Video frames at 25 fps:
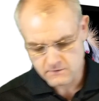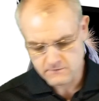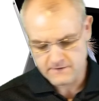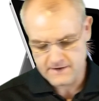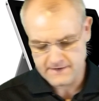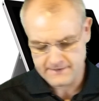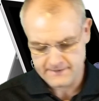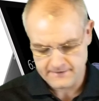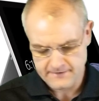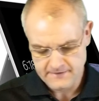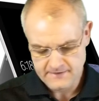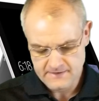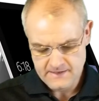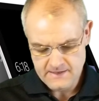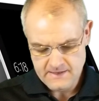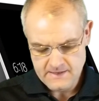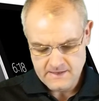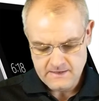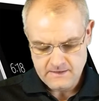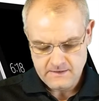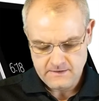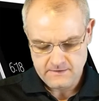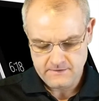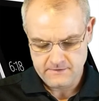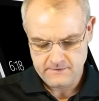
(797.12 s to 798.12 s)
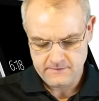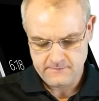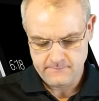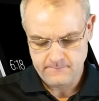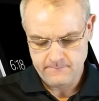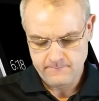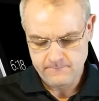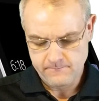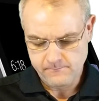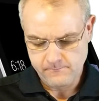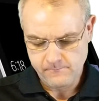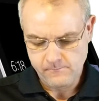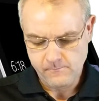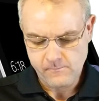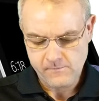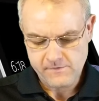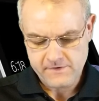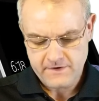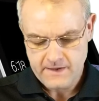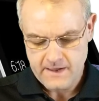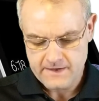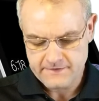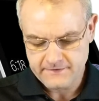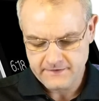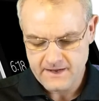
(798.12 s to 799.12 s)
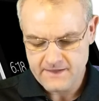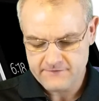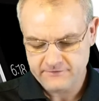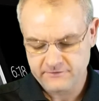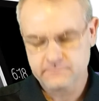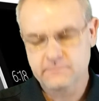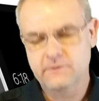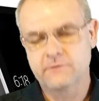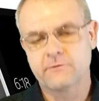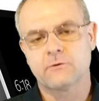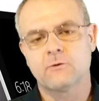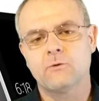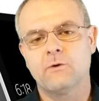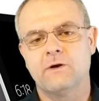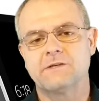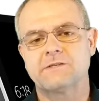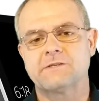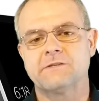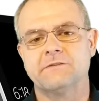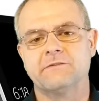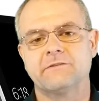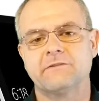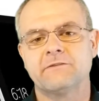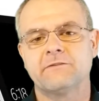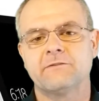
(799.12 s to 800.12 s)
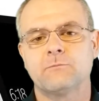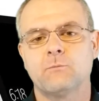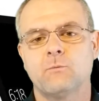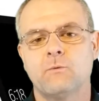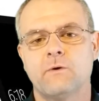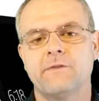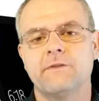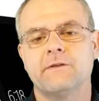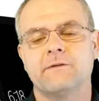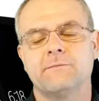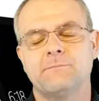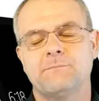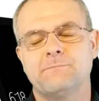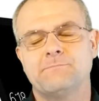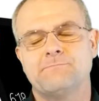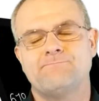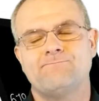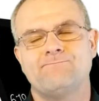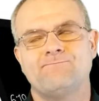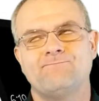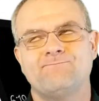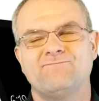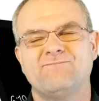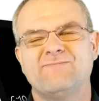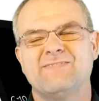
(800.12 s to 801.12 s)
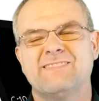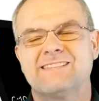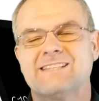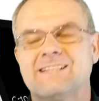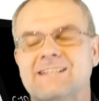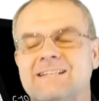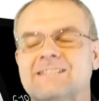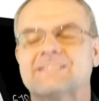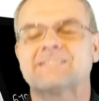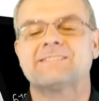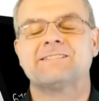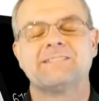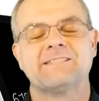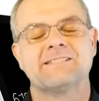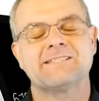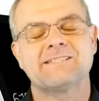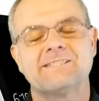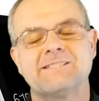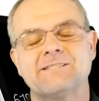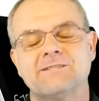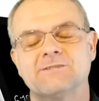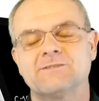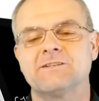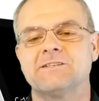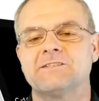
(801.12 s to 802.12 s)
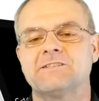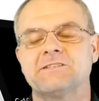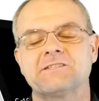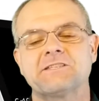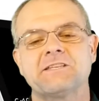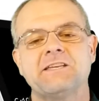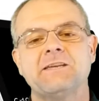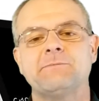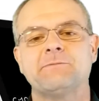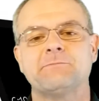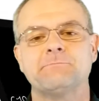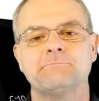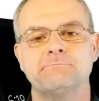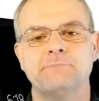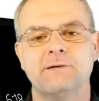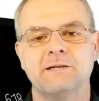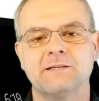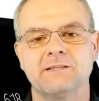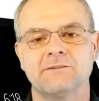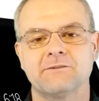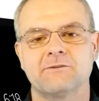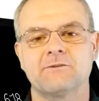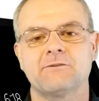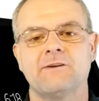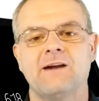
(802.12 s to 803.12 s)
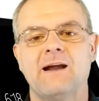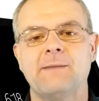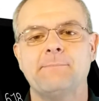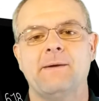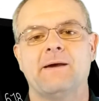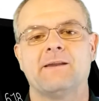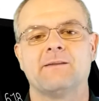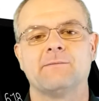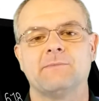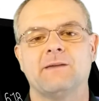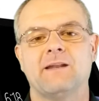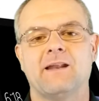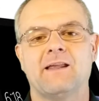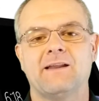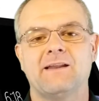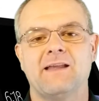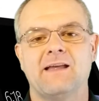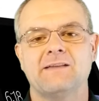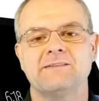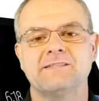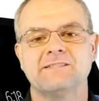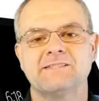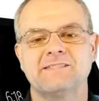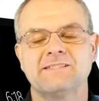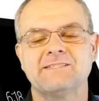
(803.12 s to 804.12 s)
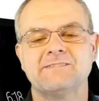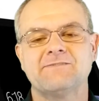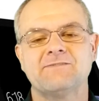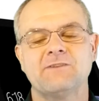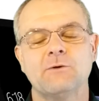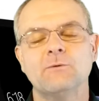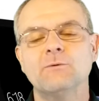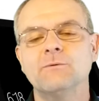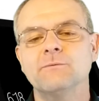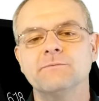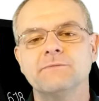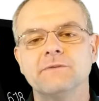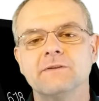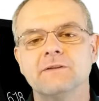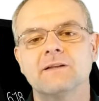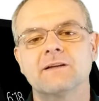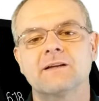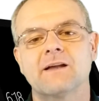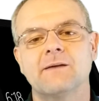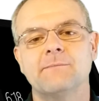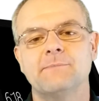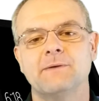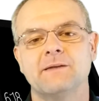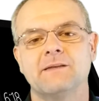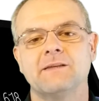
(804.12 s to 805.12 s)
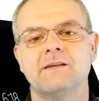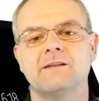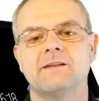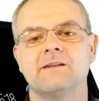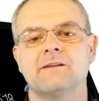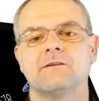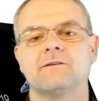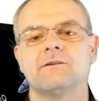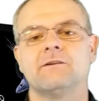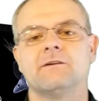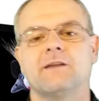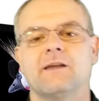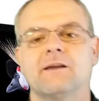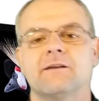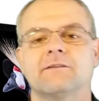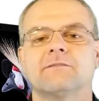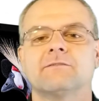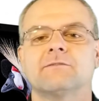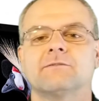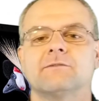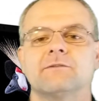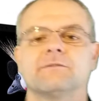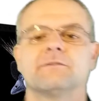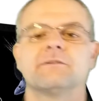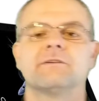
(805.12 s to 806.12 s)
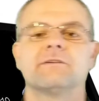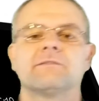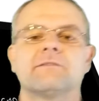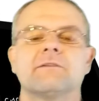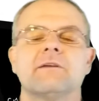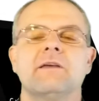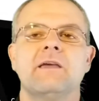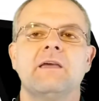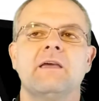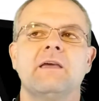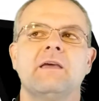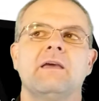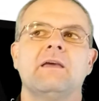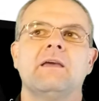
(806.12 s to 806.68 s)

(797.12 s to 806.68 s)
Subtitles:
alrighty. I did have some other questions, and this is one that, gosh, just darn it, just keeps bugging the crap out of me, and I just don't feel like I've been getting a good answer on this.